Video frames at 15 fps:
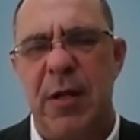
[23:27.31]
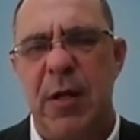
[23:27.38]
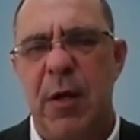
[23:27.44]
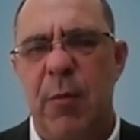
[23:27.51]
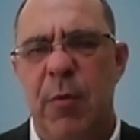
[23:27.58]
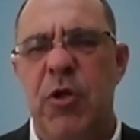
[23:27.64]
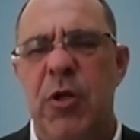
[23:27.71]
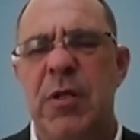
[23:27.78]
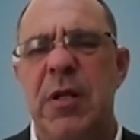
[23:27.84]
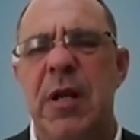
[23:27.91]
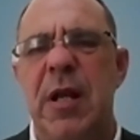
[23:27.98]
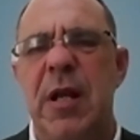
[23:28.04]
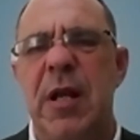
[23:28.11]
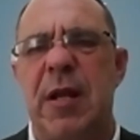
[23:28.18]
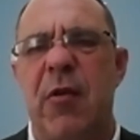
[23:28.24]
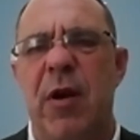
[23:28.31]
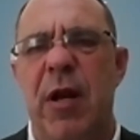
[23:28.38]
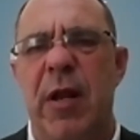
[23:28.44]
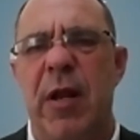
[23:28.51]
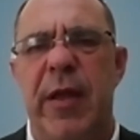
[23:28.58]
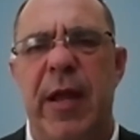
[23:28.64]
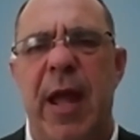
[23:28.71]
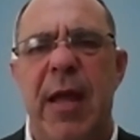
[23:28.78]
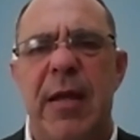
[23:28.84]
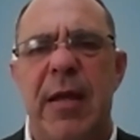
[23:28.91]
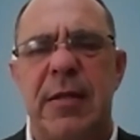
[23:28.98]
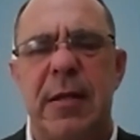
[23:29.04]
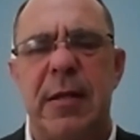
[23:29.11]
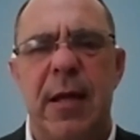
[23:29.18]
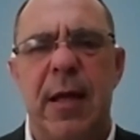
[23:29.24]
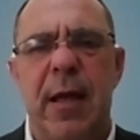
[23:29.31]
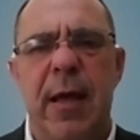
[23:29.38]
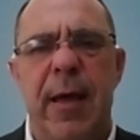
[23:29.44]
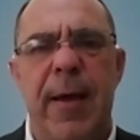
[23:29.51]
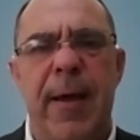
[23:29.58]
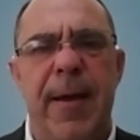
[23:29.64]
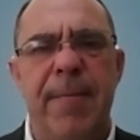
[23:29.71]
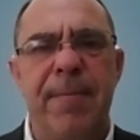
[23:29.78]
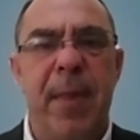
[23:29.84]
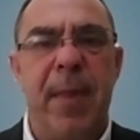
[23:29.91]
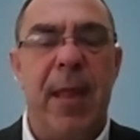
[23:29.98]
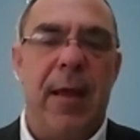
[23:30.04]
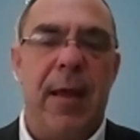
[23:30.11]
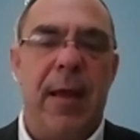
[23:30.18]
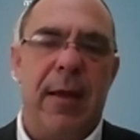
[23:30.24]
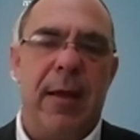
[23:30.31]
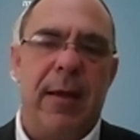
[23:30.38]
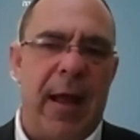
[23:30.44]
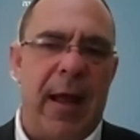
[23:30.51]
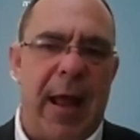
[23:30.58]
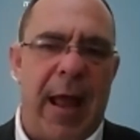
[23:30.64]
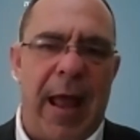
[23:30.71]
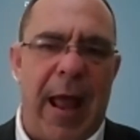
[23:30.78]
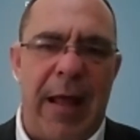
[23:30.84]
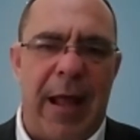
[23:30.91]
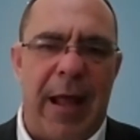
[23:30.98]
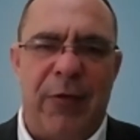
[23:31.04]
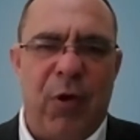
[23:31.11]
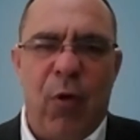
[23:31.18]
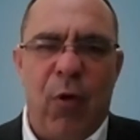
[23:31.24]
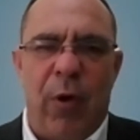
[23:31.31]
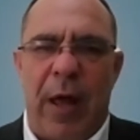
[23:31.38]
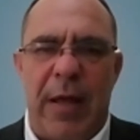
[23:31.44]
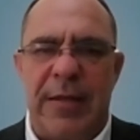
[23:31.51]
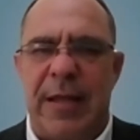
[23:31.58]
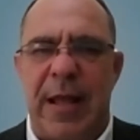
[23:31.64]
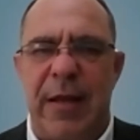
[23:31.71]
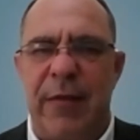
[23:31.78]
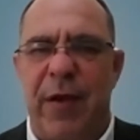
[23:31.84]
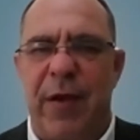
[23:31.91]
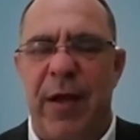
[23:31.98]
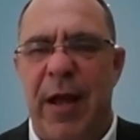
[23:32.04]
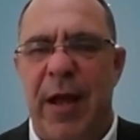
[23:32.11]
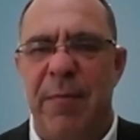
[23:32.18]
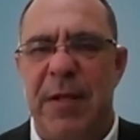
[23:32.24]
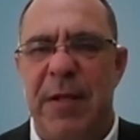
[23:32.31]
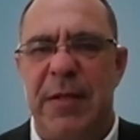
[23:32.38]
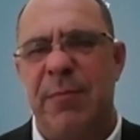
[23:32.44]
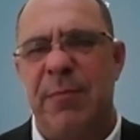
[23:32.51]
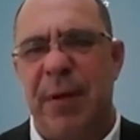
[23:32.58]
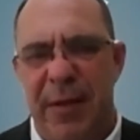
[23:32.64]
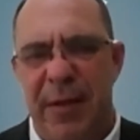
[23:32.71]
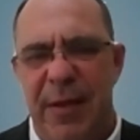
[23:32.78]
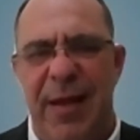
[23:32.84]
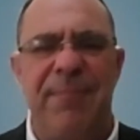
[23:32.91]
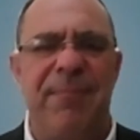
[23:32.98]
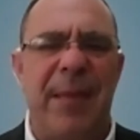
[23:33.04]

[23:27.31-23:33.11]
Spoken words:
which isn't necessarily the case at all, as they've admitted. But that